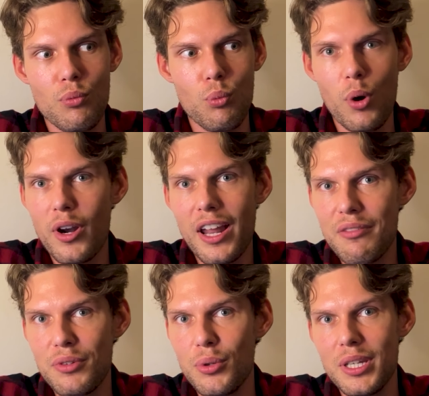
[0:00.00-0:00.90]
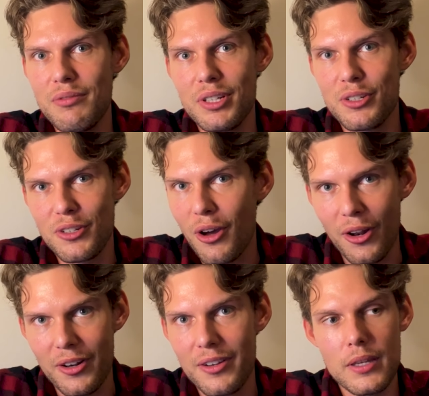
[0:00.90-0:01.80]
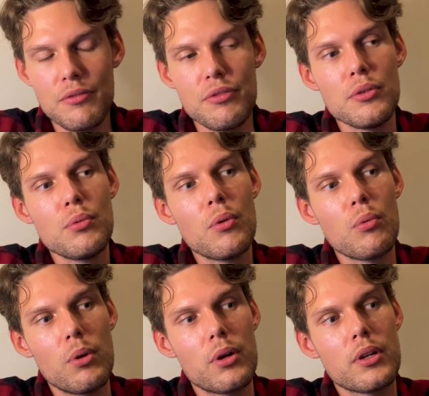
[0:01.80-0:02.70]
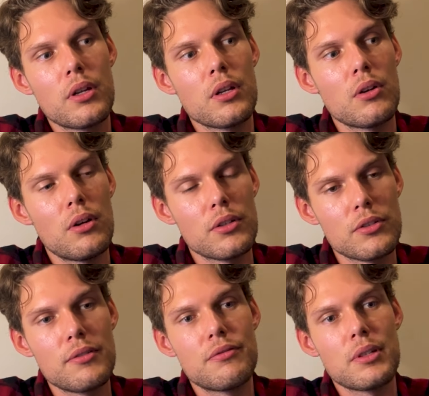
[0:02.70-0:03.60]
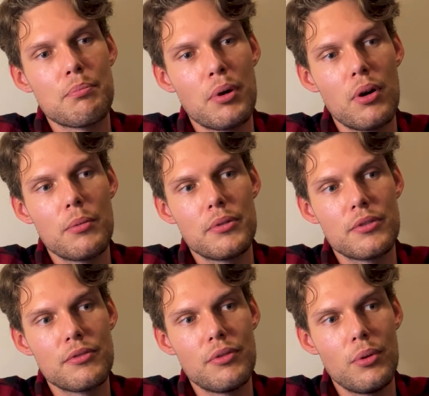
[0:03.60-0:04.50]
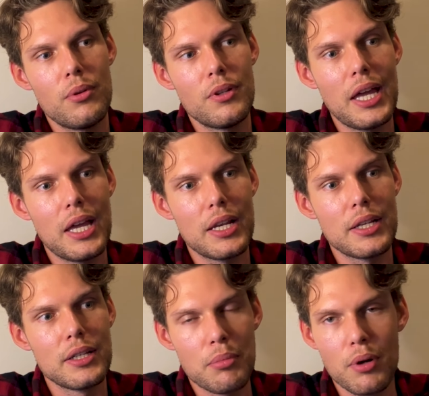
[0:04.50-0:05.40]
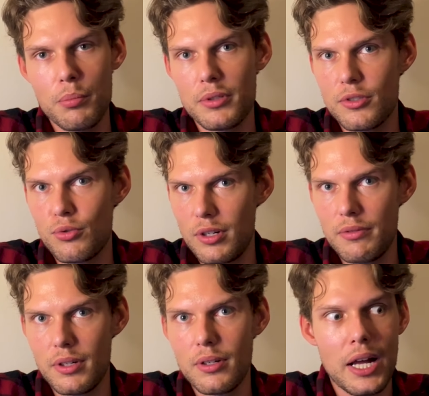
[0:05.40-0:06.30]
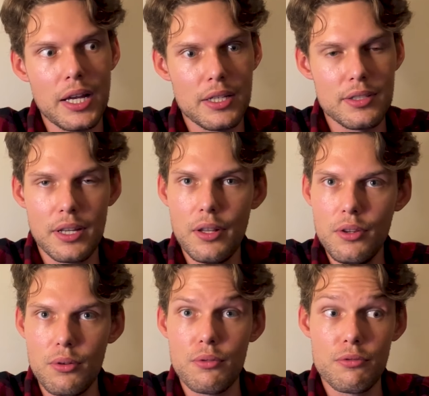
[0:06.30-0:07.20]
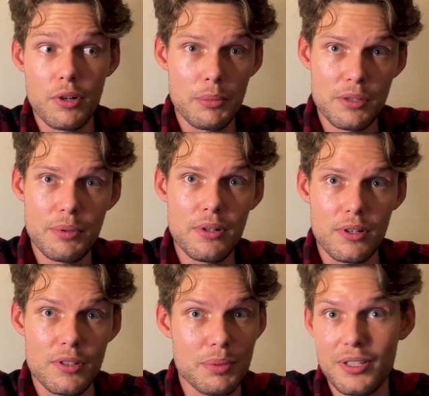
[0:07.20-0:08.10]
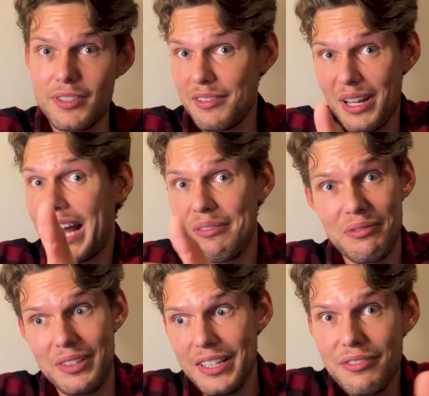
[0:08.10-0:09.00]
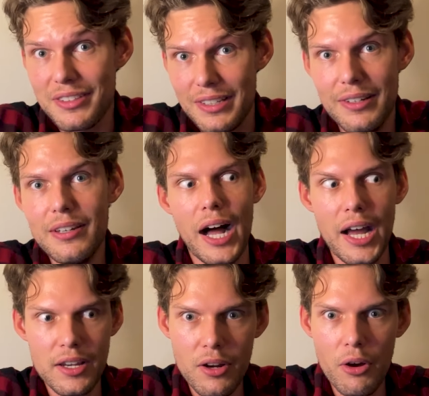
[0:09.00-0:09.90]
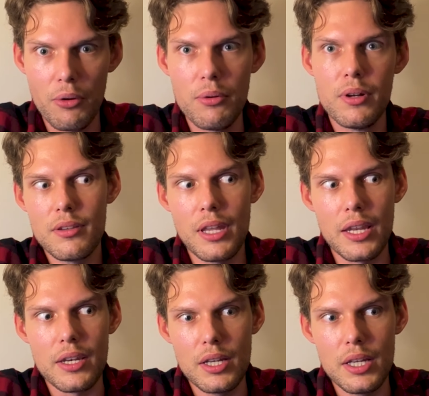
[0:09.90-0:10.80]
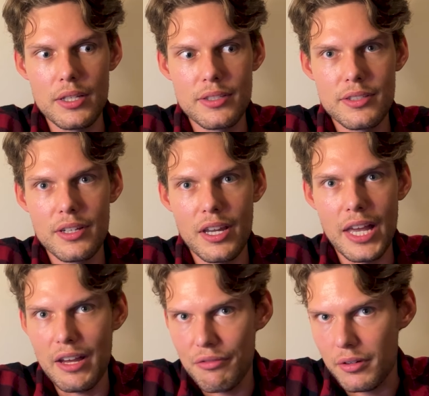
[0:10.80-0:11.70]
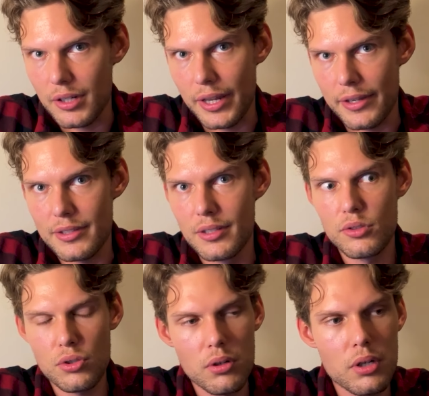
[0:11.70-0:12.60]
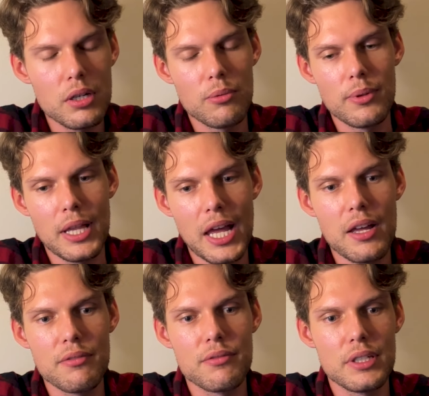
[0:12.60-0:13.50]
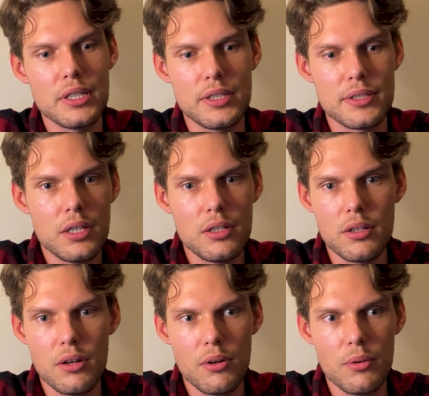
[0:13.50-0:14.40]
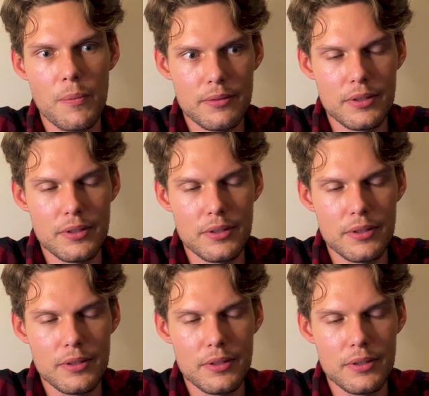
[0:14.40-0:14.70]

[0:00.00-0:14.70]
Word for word: what have you even done? If you were working on something purposeful and purpose-driven, I can tell you from experience, because I've lived it, I know that it's effortless. Sure, it will have its, you know,